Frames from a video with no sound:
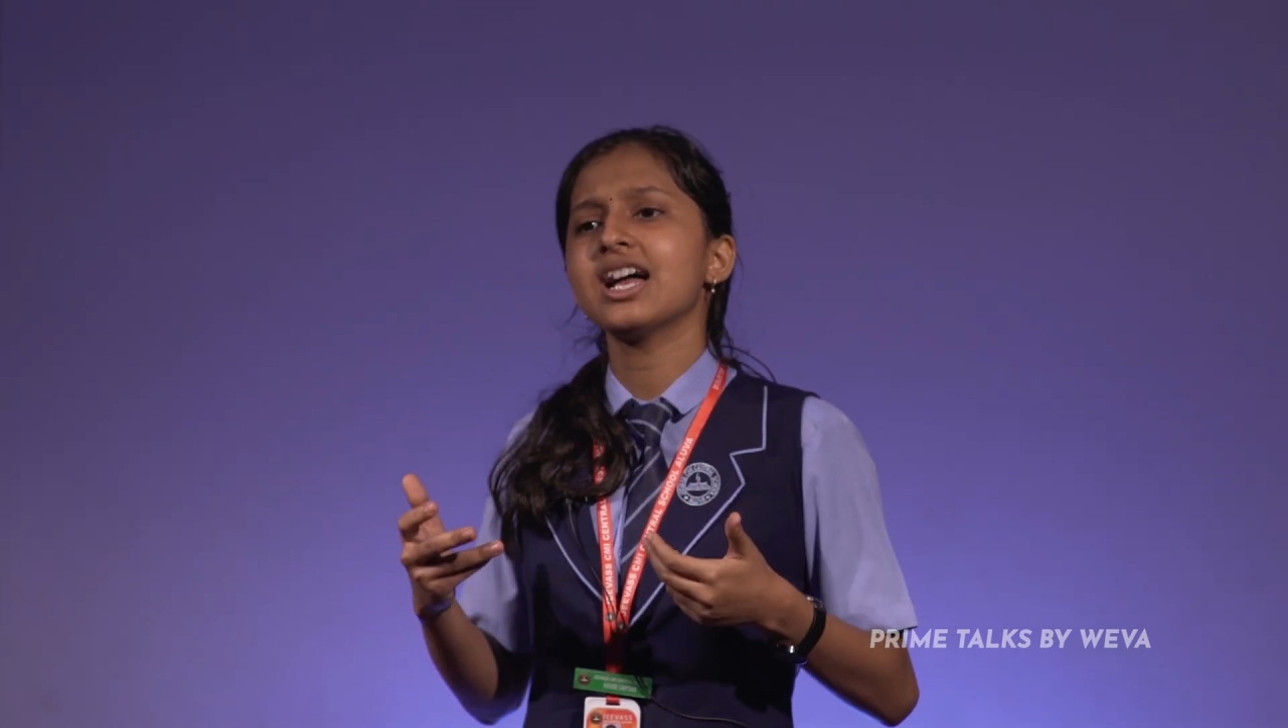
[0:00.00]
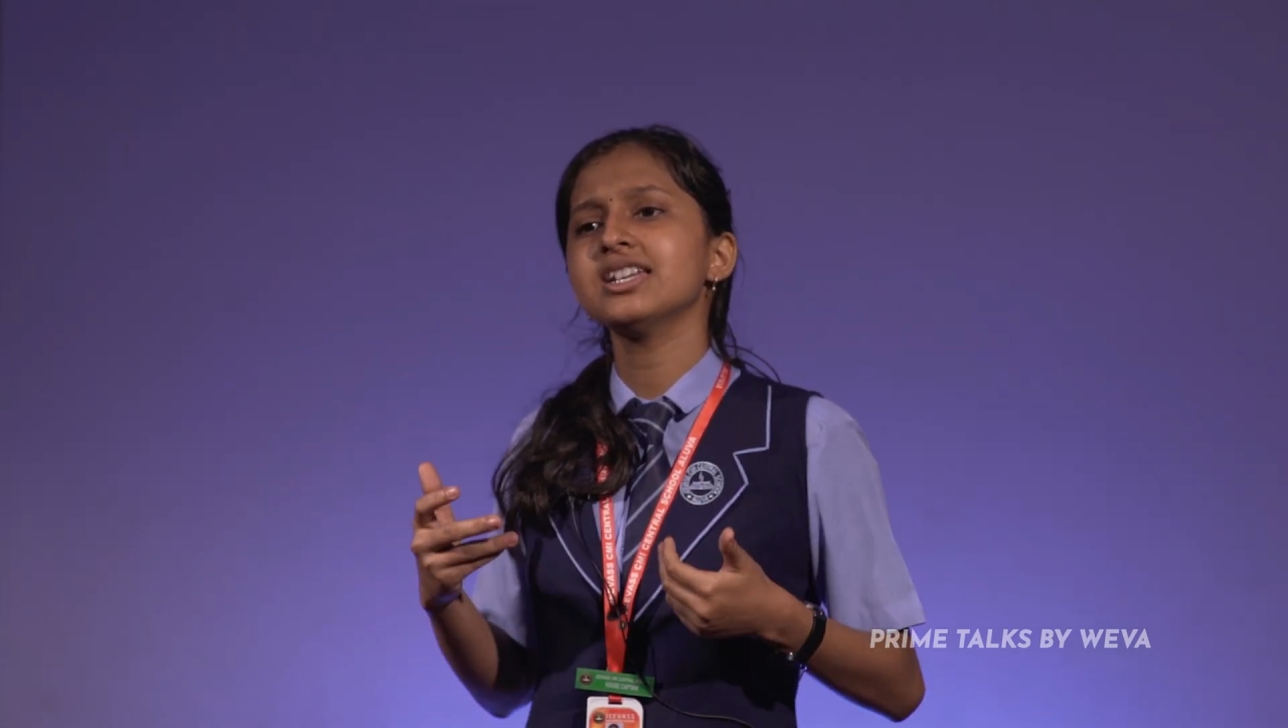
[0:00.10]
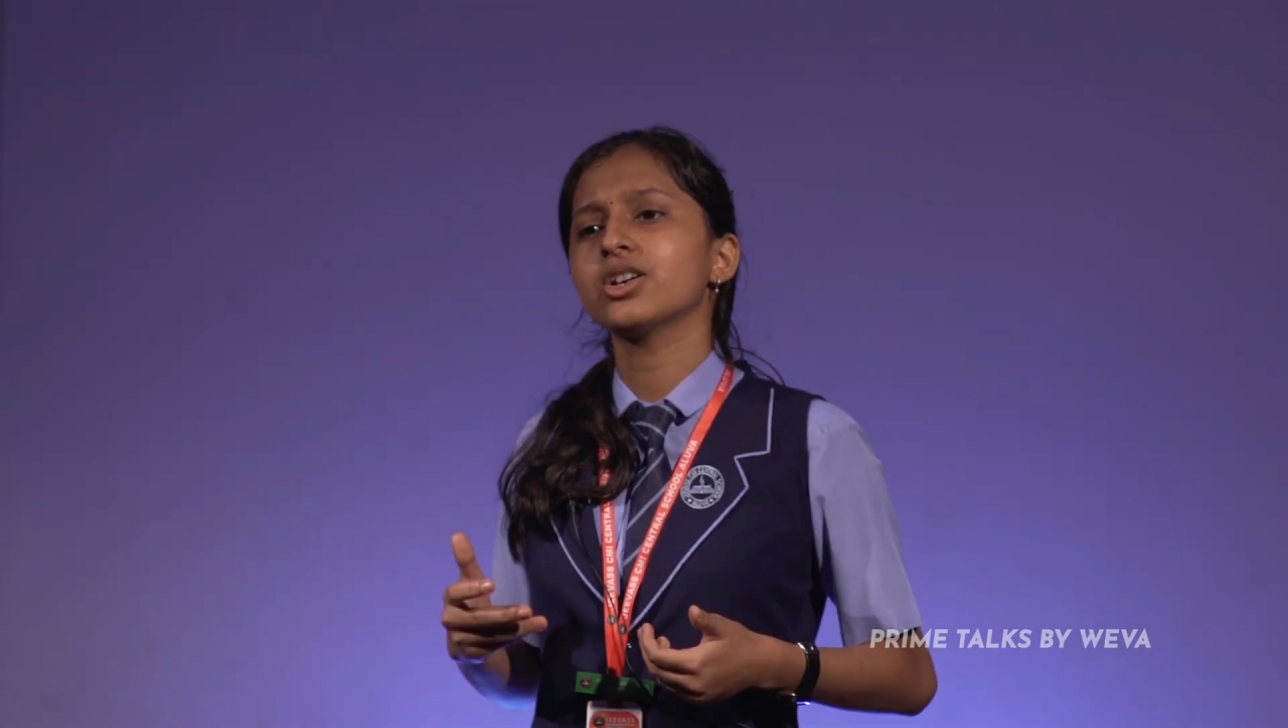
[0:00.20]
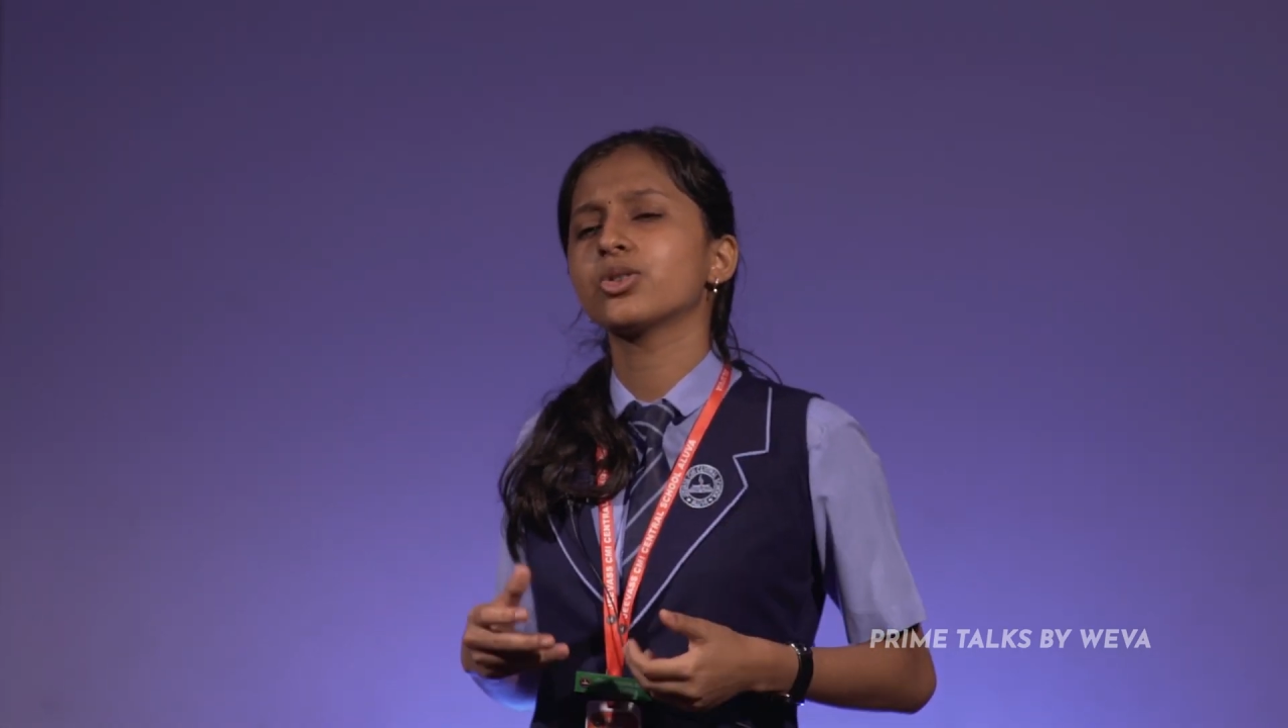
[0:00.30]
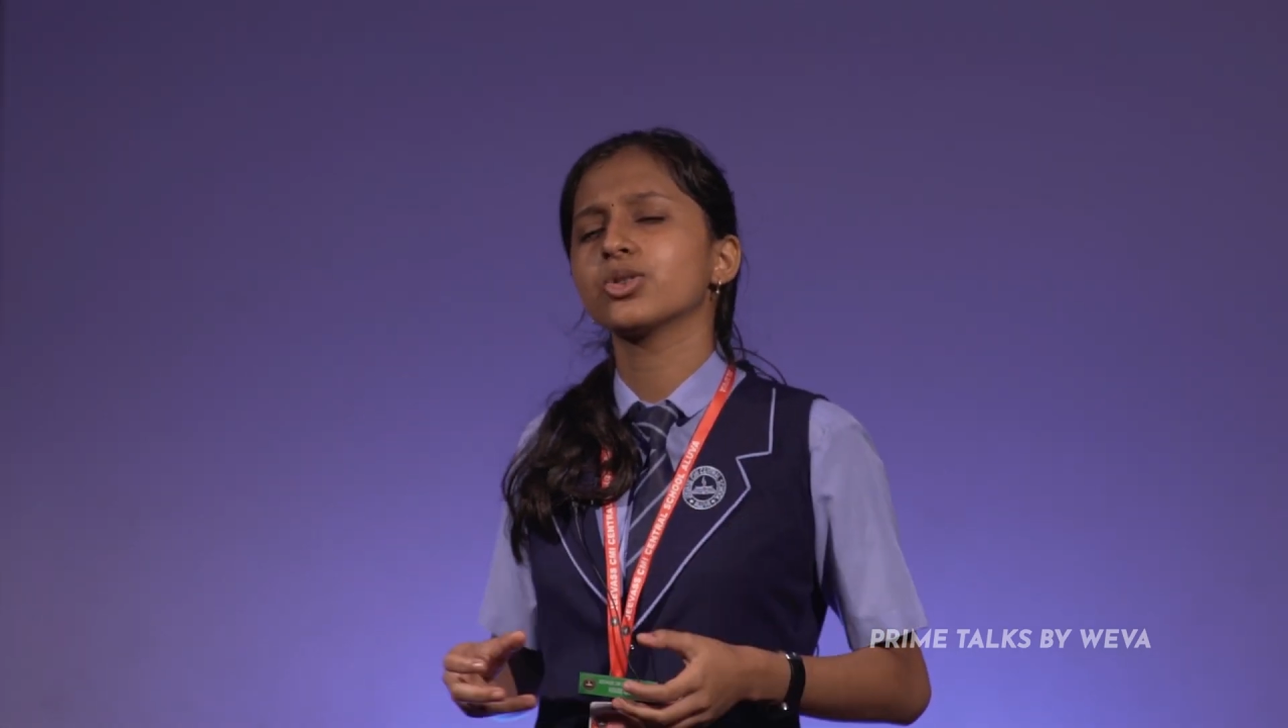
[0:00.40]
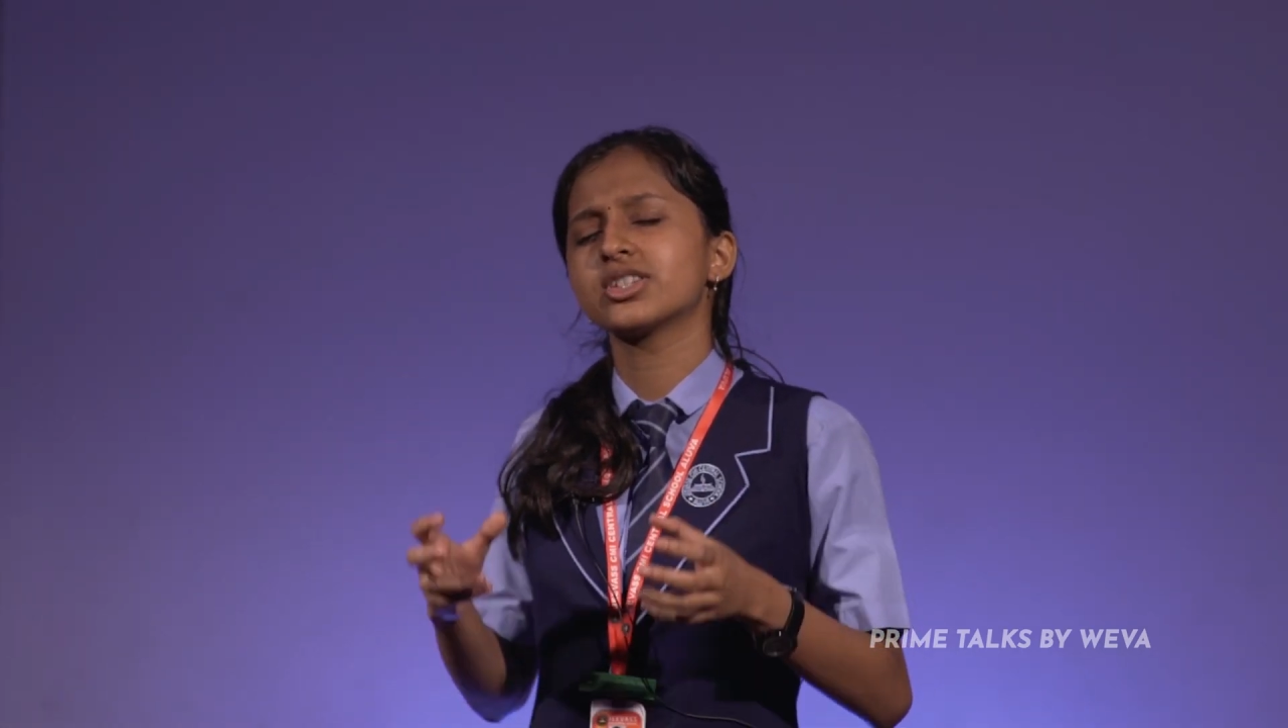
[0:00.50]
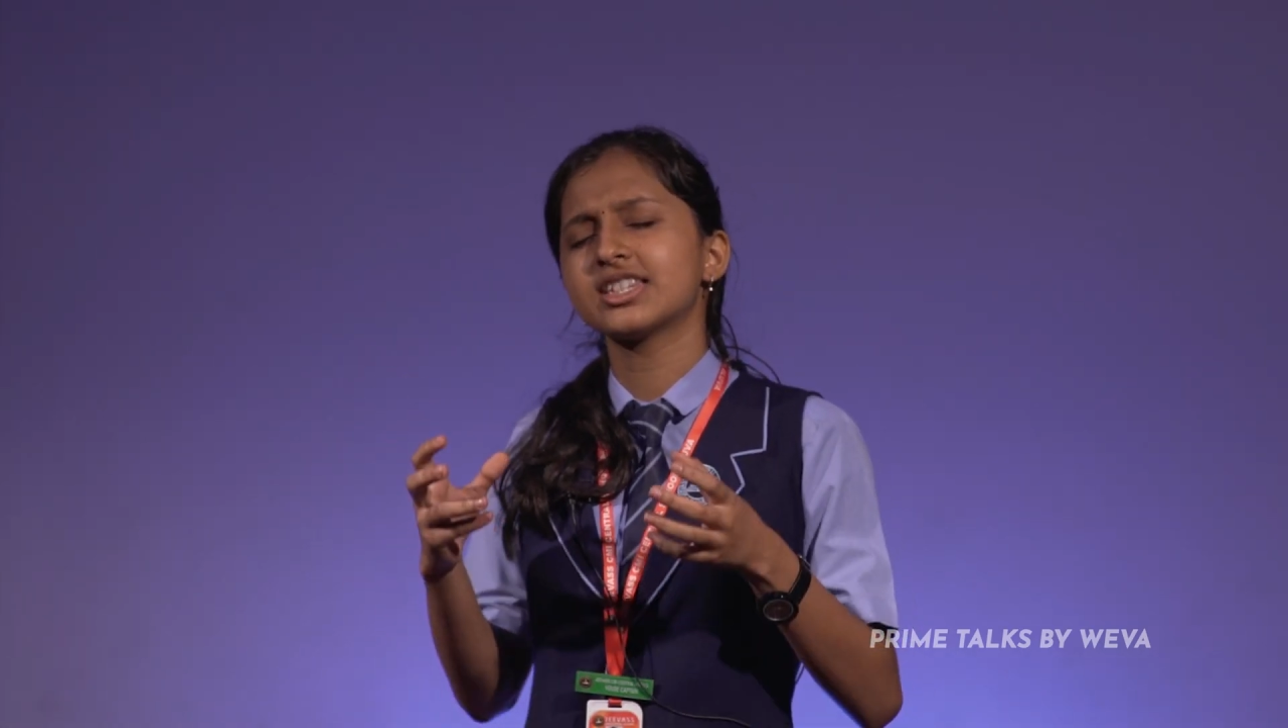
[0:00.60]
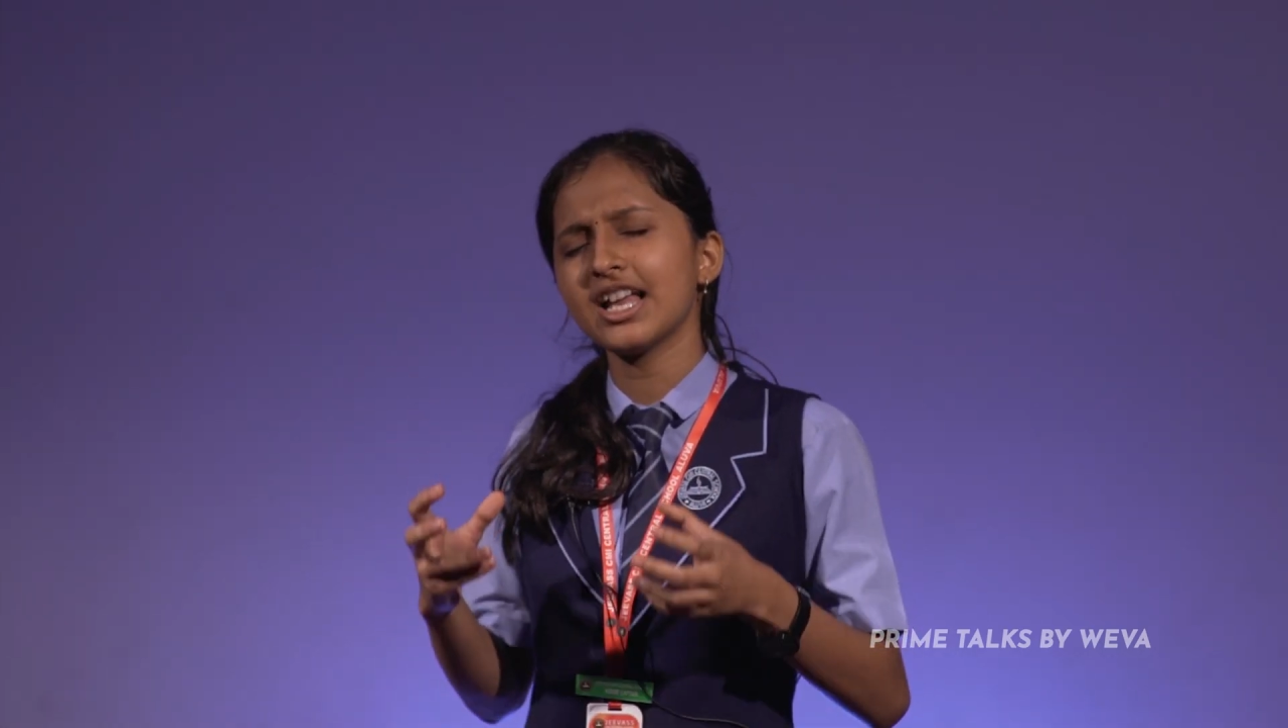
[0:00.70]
undergo